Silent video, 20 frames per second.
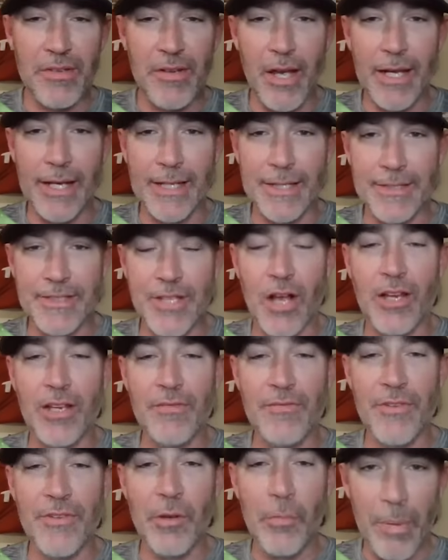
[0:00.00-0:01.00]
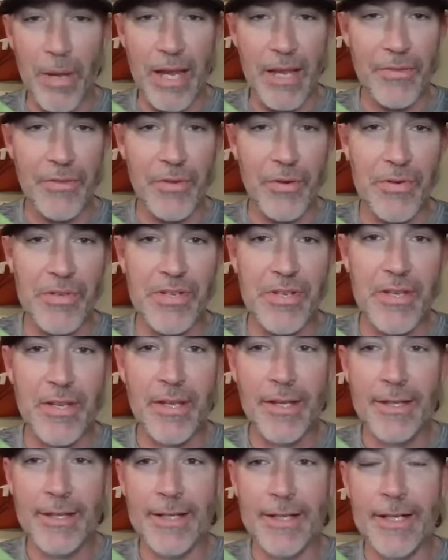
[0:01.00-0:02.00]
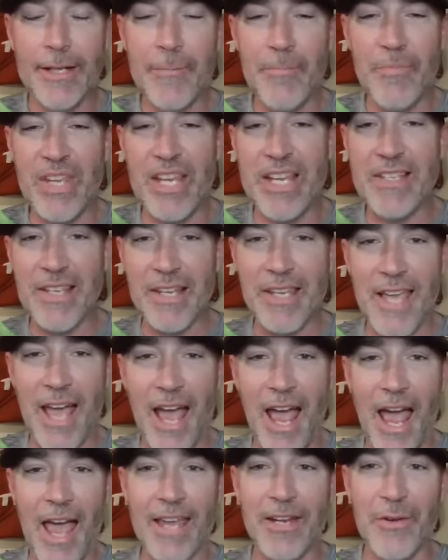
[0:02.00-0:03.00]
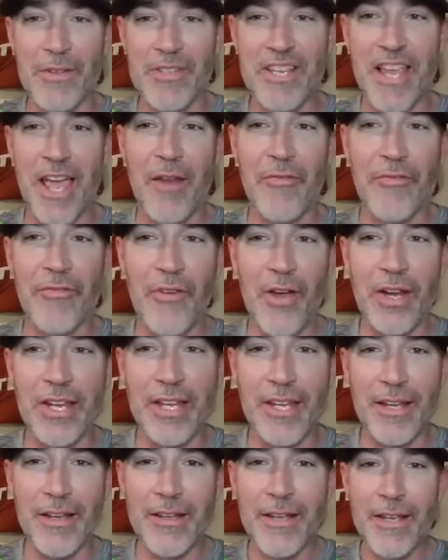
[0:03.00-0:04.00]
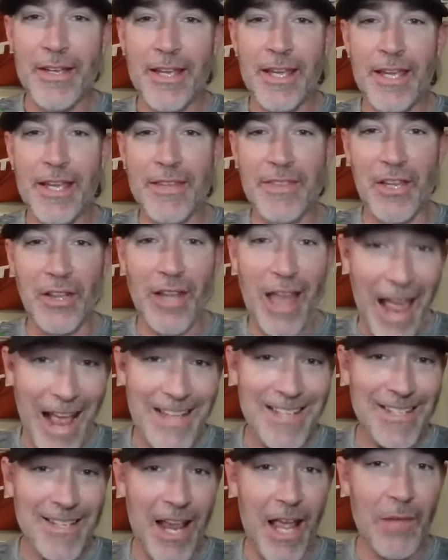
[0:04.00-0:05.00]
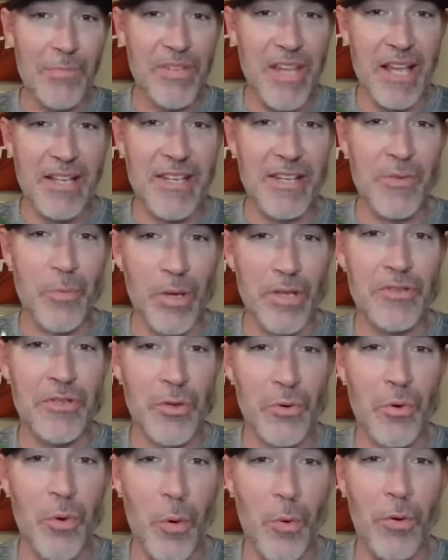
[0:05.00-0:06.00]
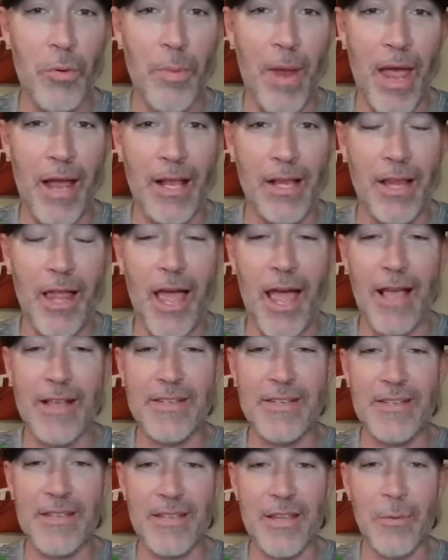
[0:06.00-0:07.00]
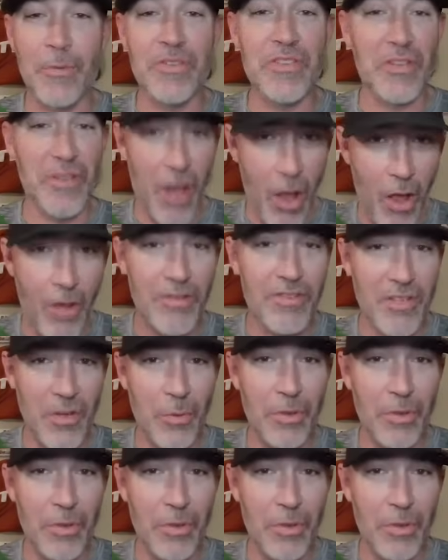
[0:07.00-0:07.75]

Duncanville Panthers. He's a guy, it's kind of funny. The last time Texas went two quarterback class, it was also